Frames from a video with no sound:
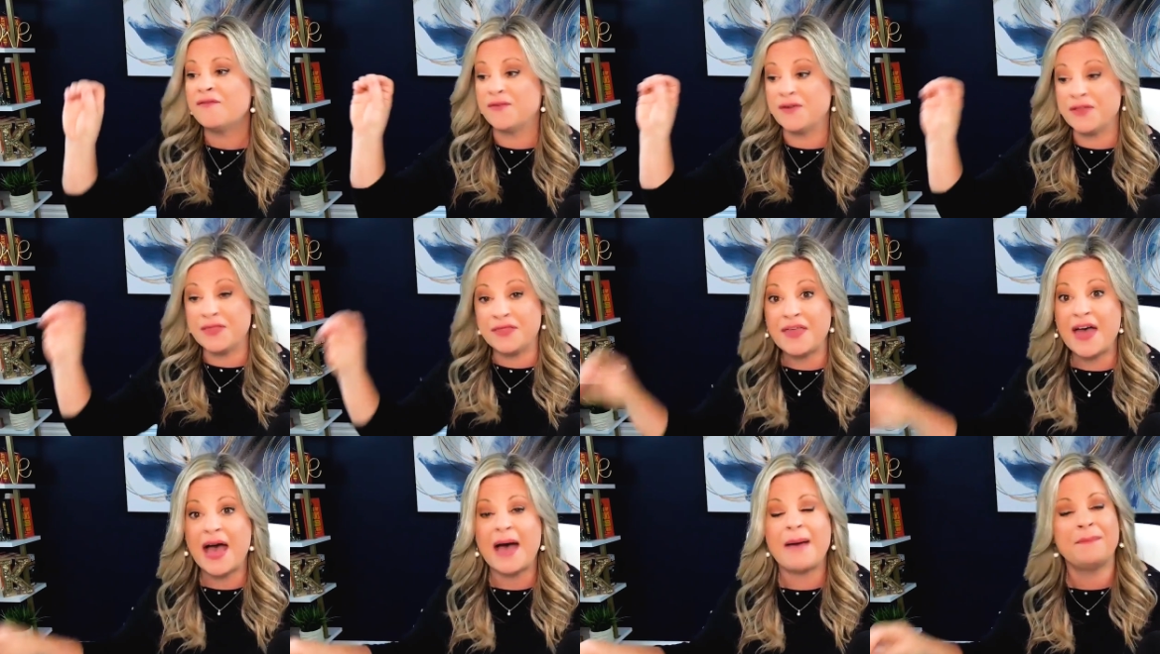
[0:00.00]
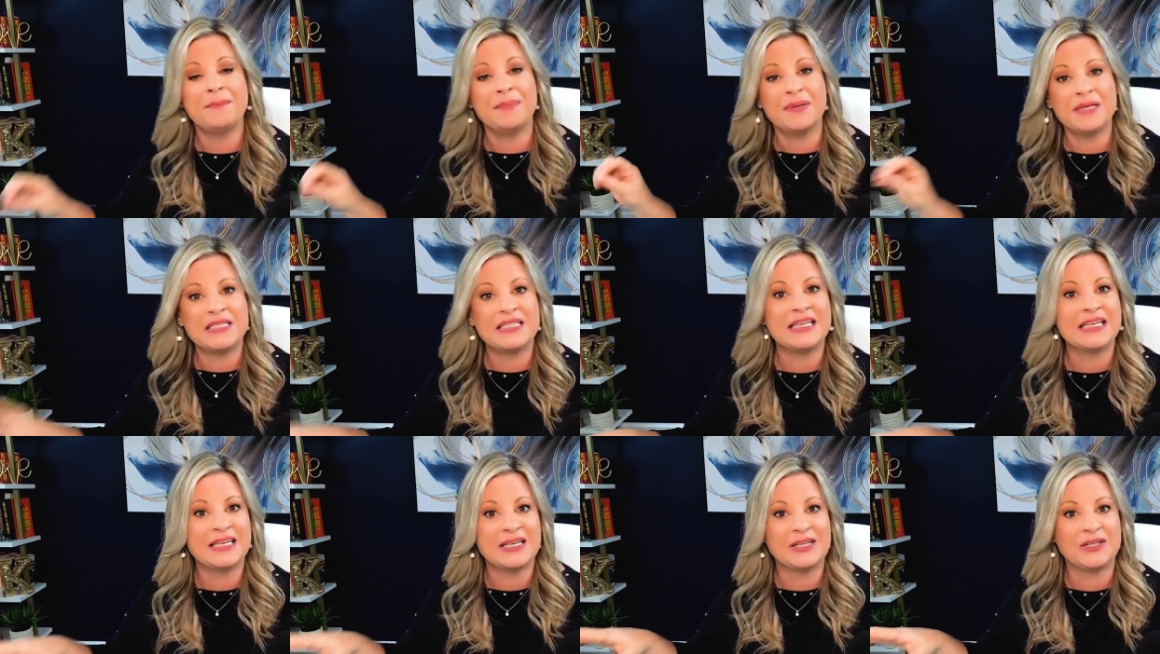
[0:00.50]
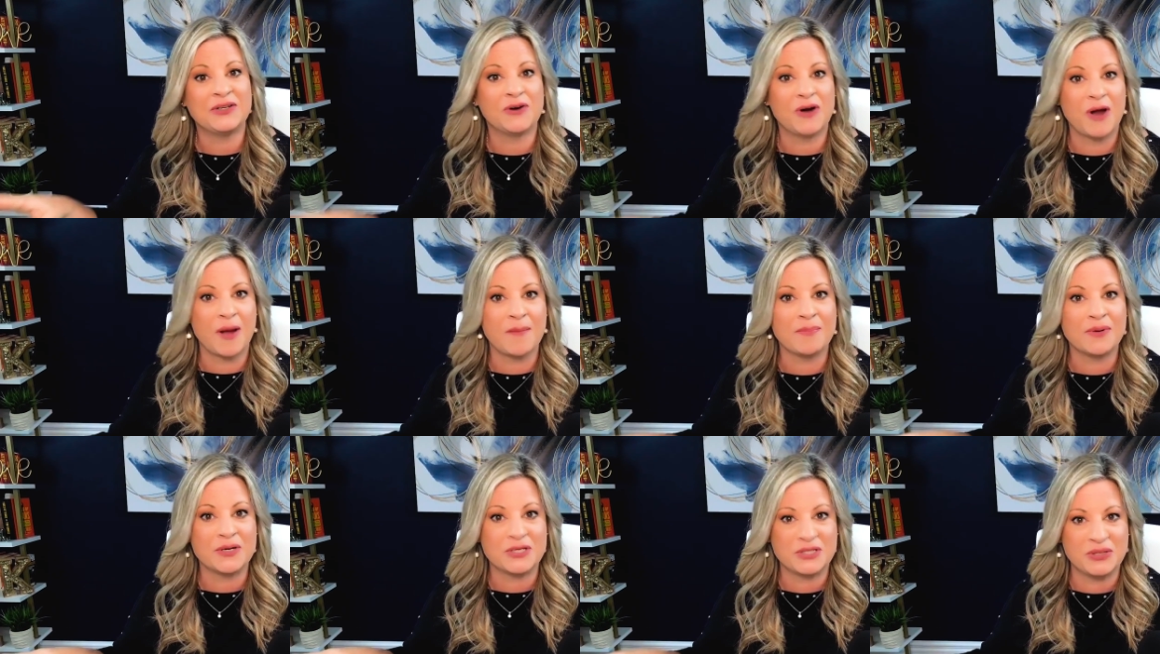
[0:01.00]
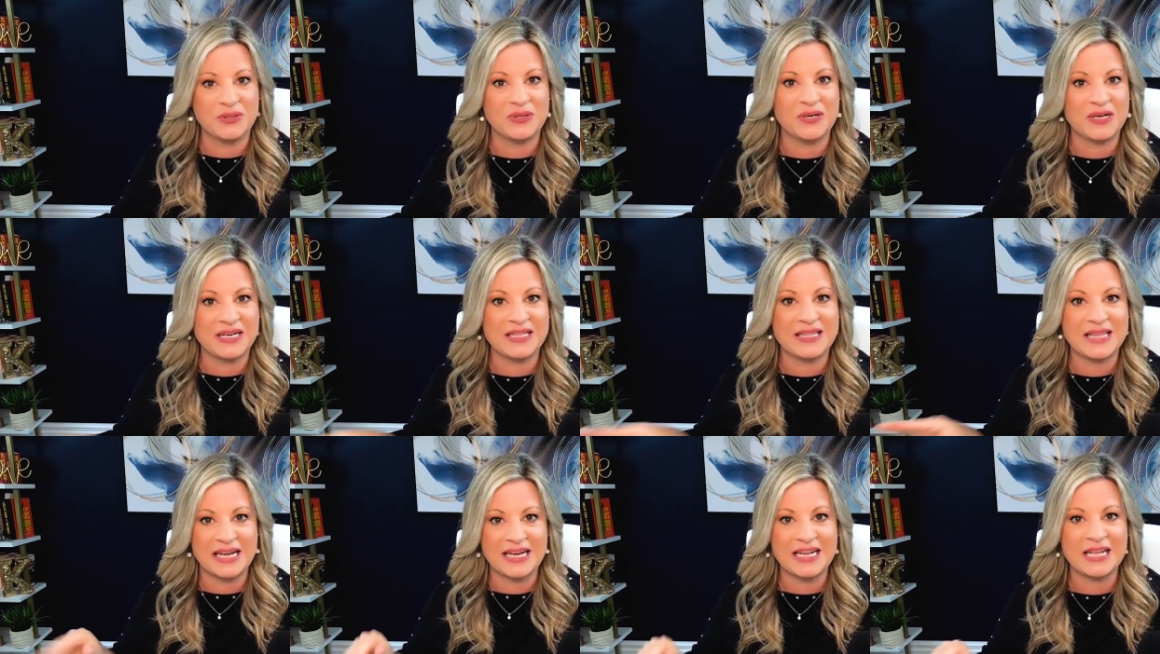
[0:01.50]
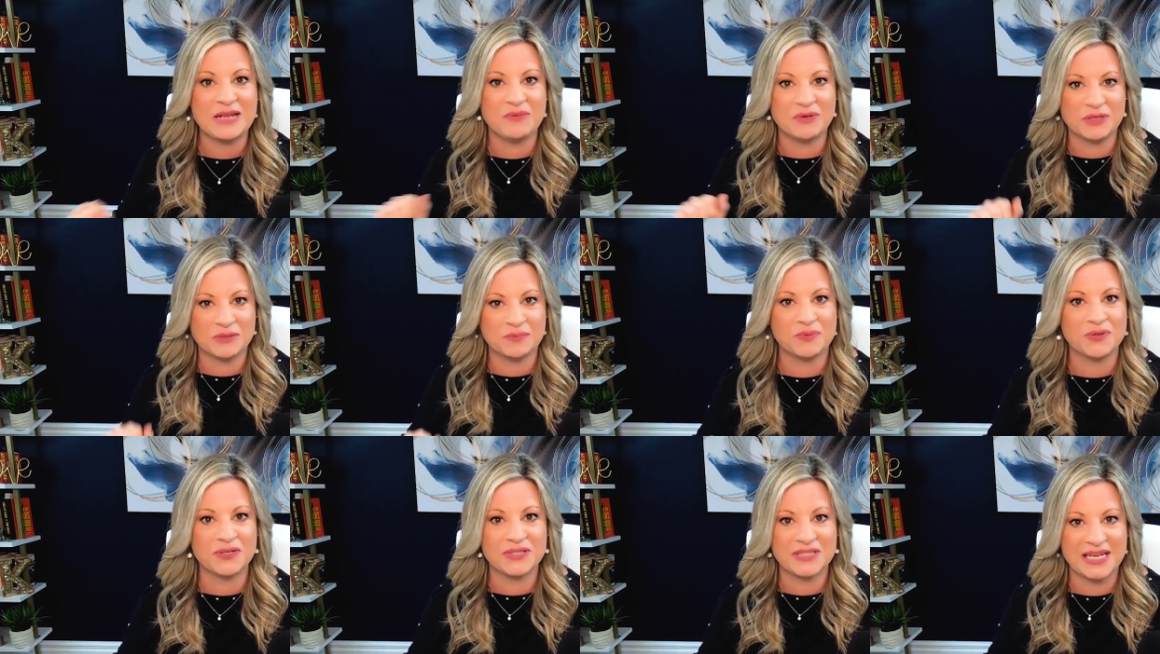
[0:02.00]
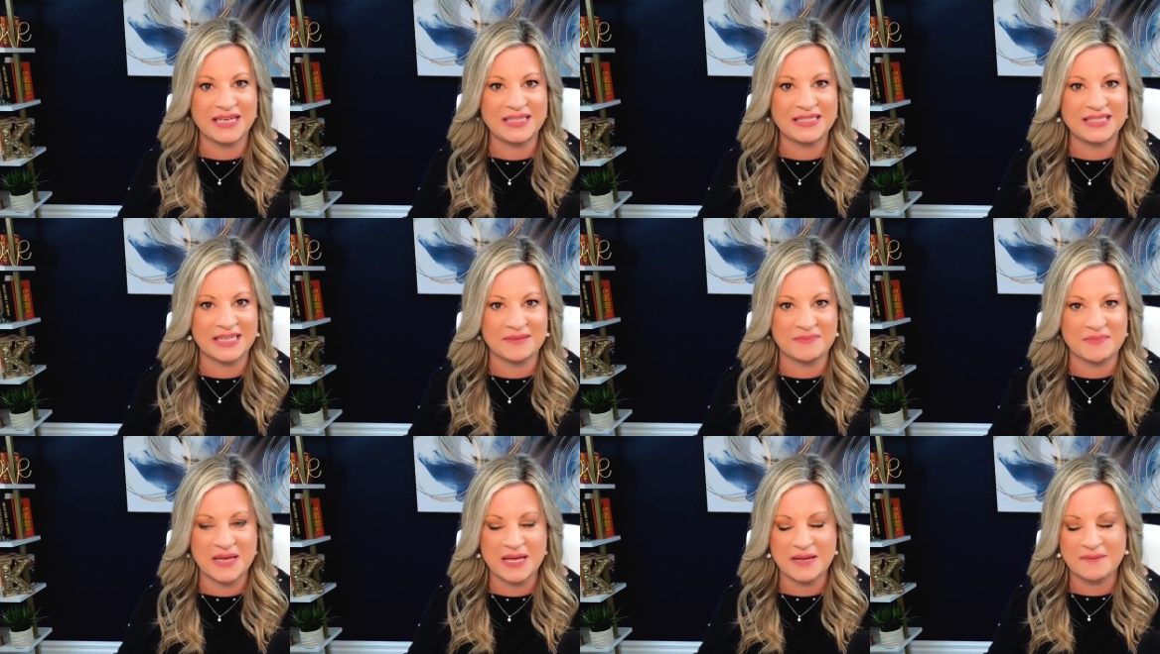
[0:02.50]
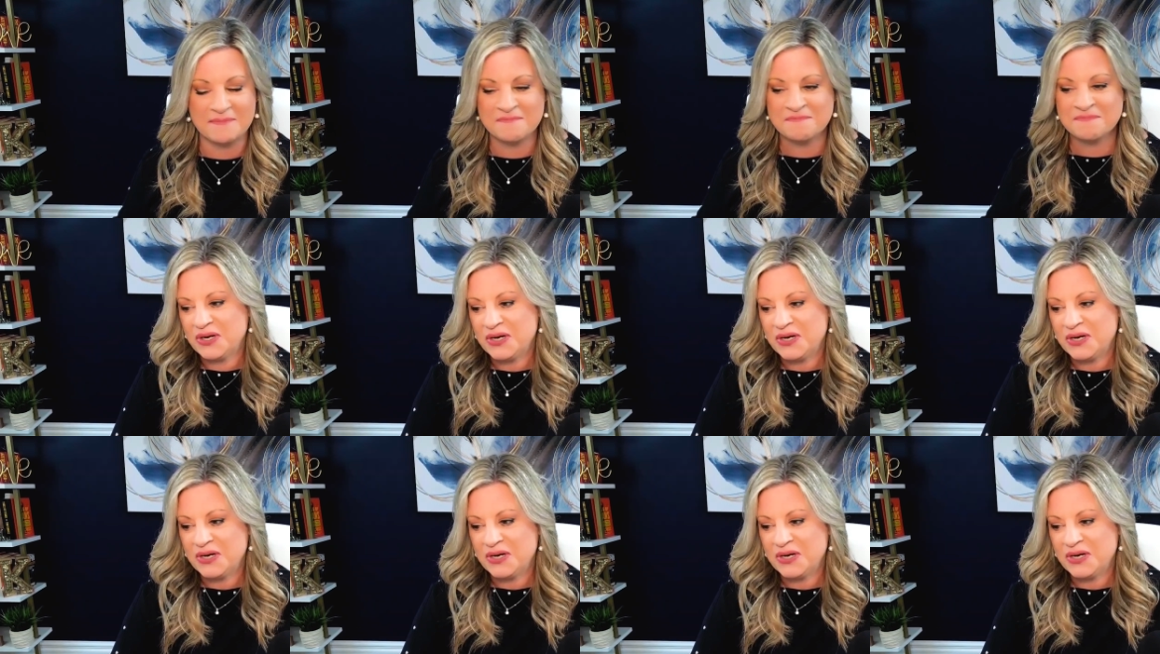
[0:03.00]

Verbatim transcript: for that particular opportunity that he was presenting me.